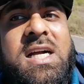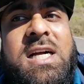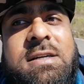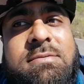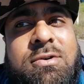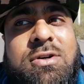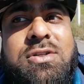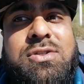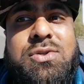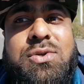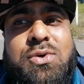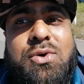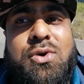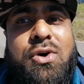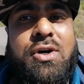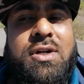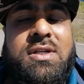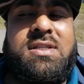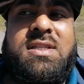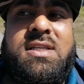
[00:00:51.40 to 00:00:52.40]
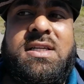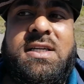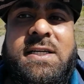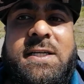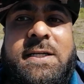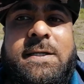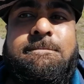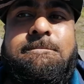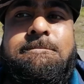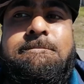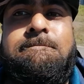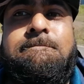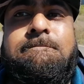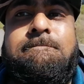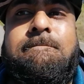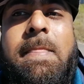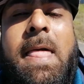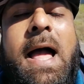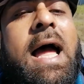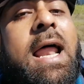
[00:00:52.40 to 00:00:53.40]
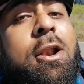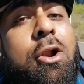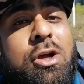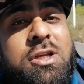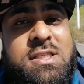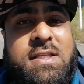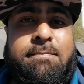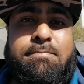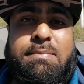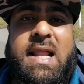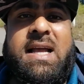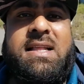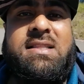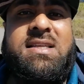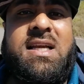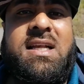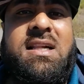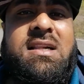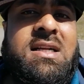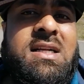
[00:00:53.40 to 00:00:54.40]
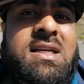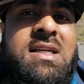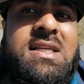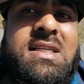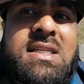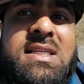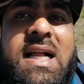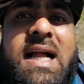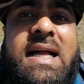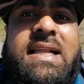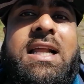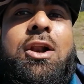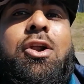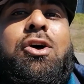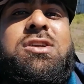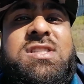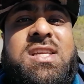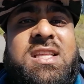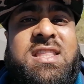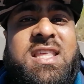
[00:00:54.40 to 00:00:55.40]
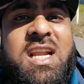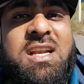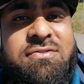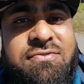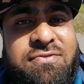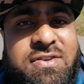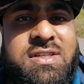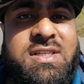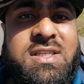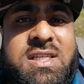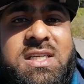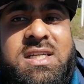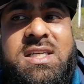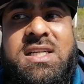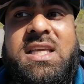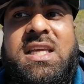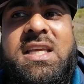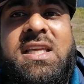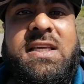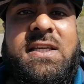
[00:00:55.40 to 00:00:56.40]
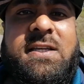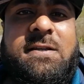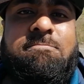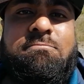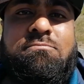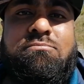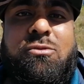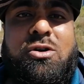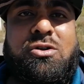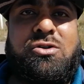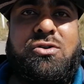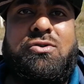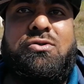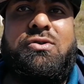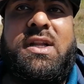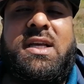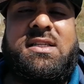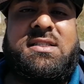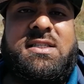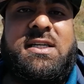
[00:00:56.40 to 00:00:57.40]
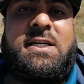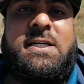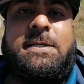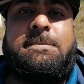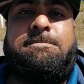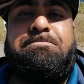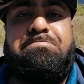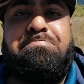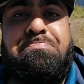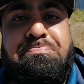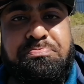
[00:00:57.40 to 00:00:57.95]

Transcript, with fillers: I'm also caught, uh, I lost a blacktail and I lost the threadfin uh, kingi, also known as uh,